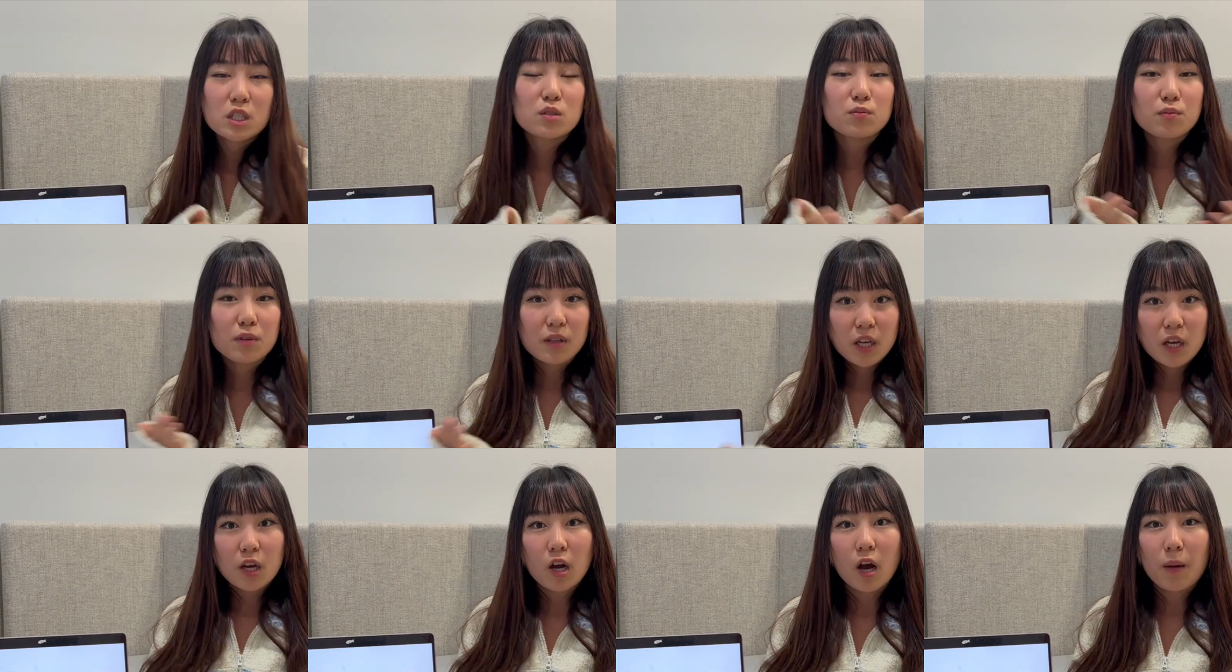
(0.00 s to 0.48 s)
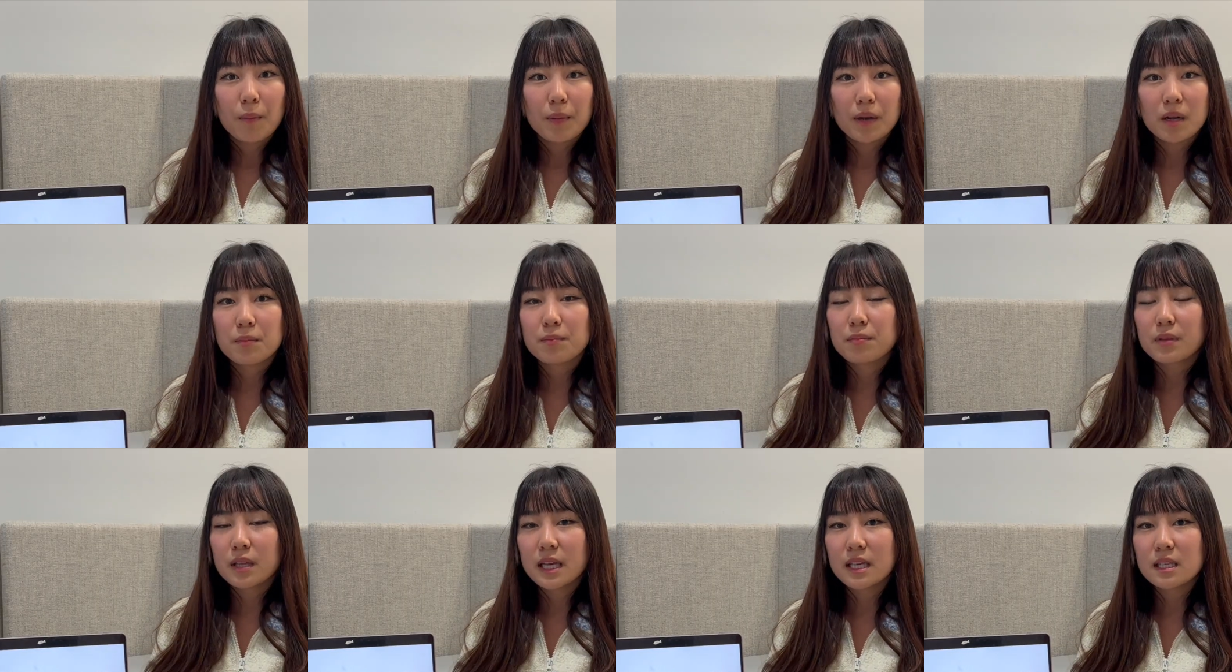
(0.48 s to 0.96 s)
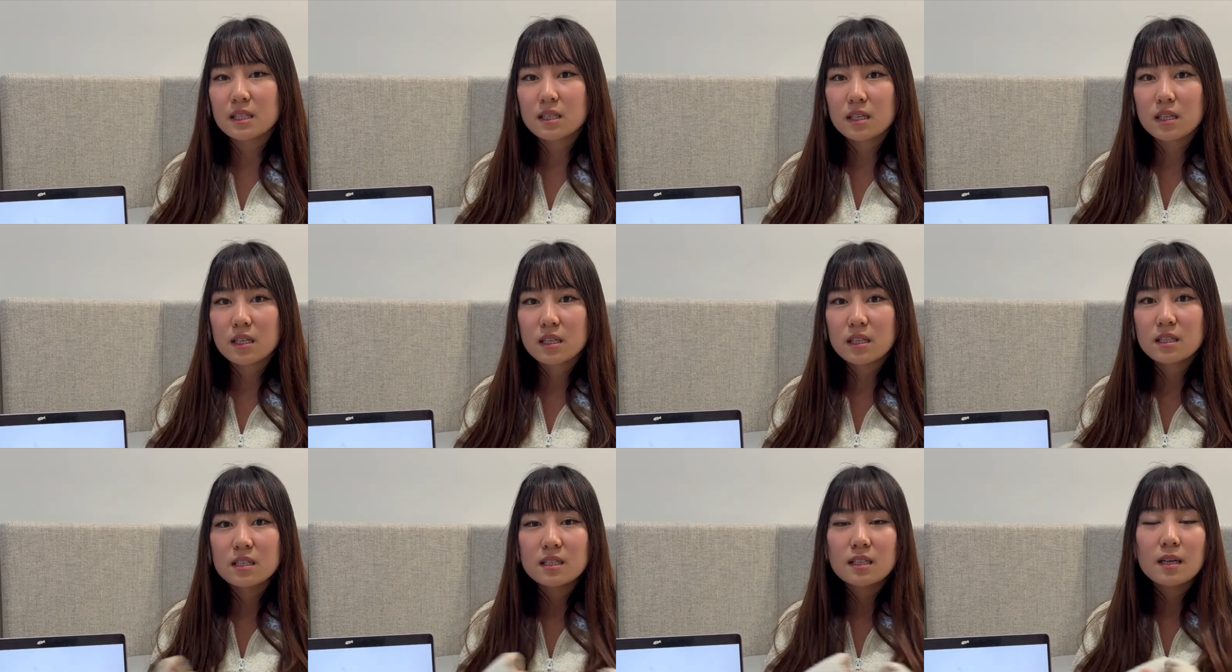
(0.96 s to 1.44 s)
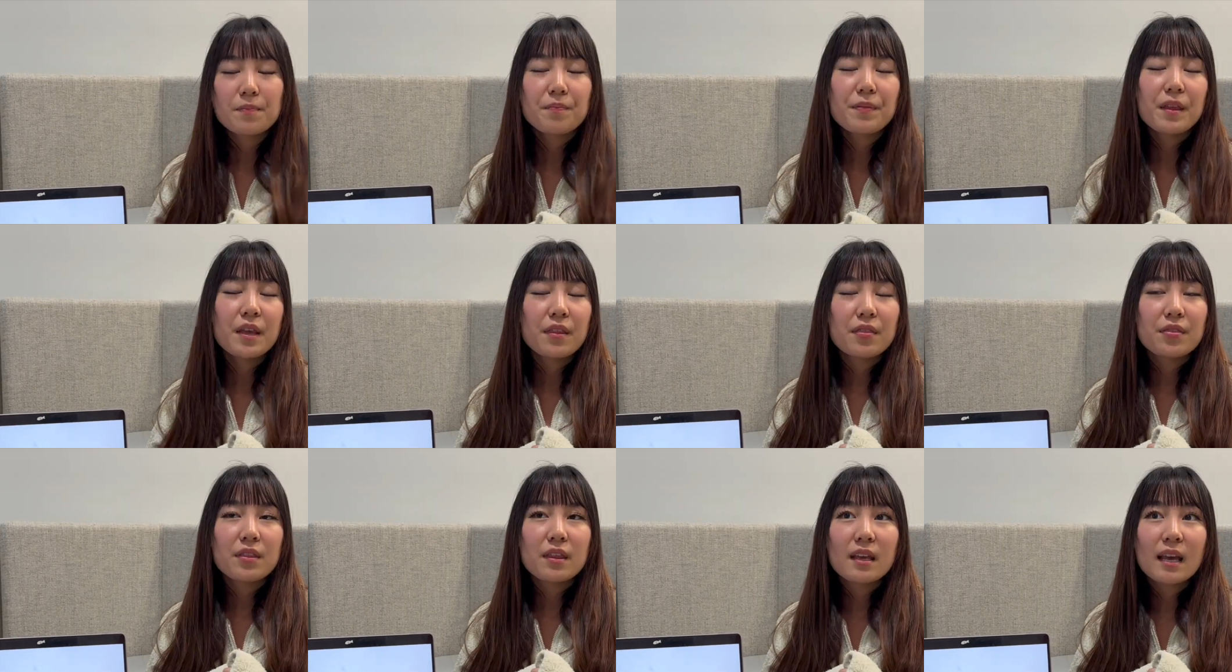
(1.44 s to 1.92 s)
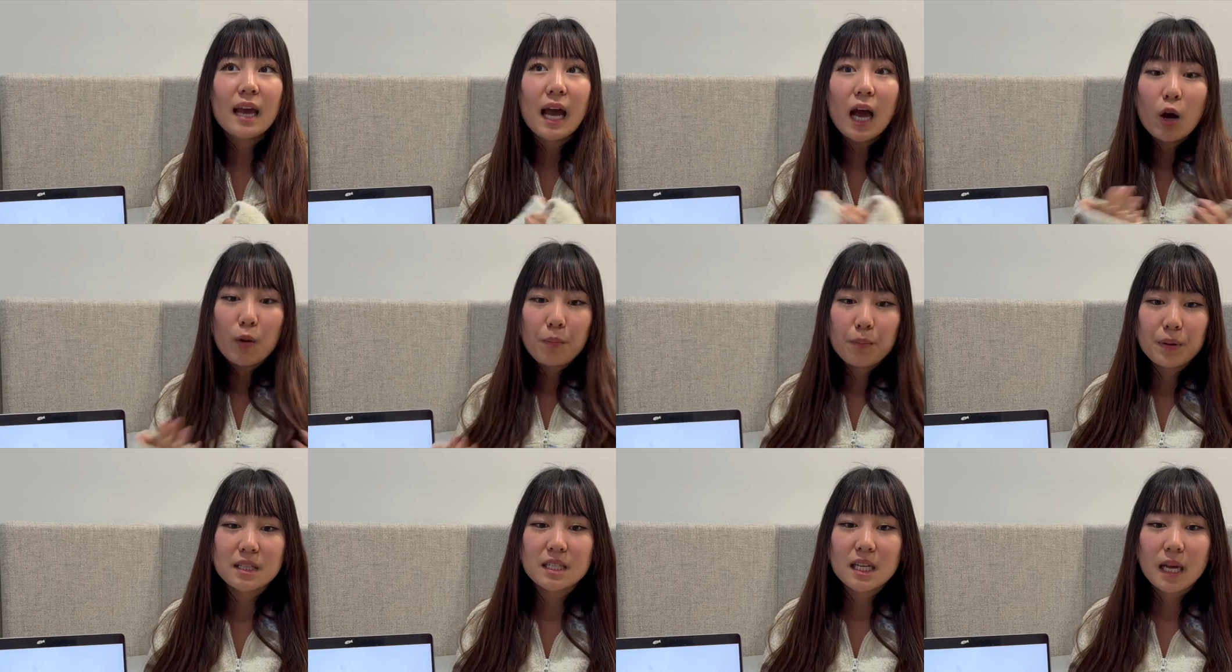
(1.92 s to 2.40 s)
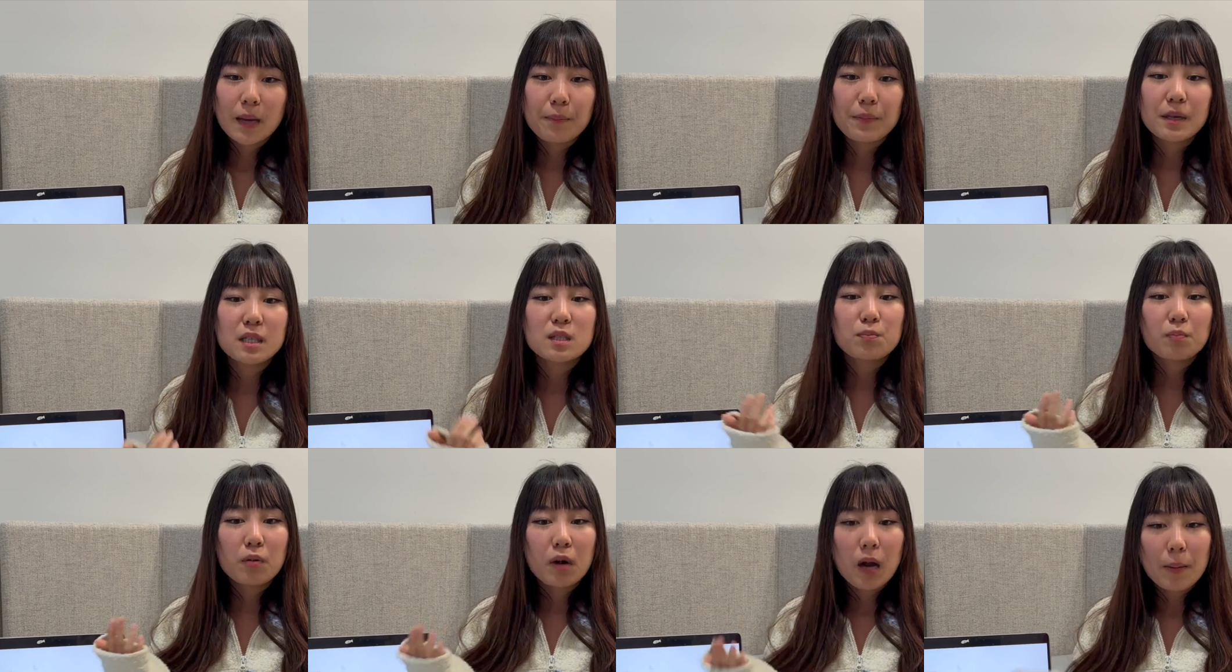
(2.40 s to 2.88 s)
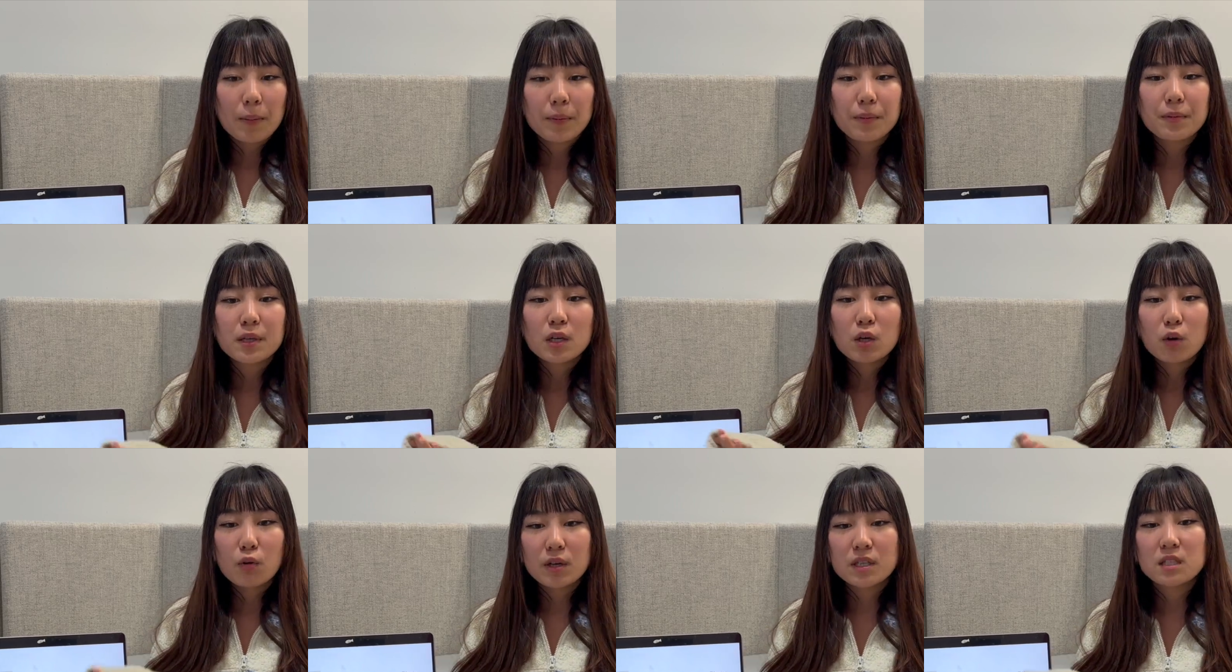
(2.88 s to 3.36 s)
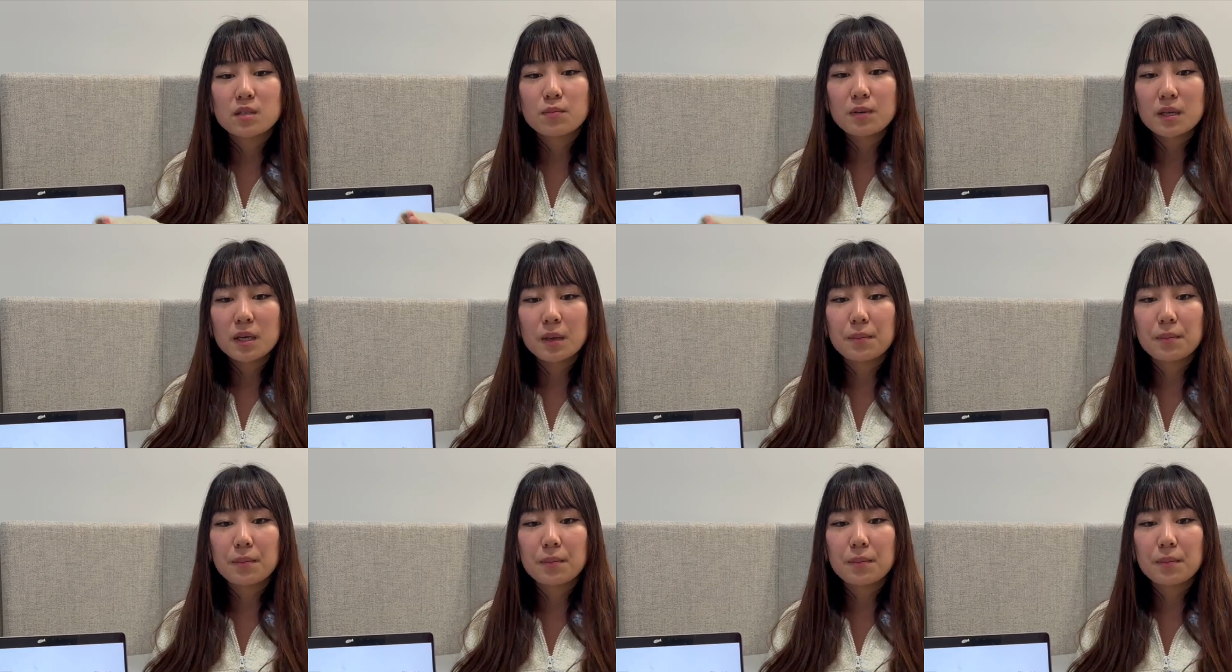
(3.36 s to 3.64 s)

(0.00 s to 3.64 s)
really common in blazers, the output type is probably going to be a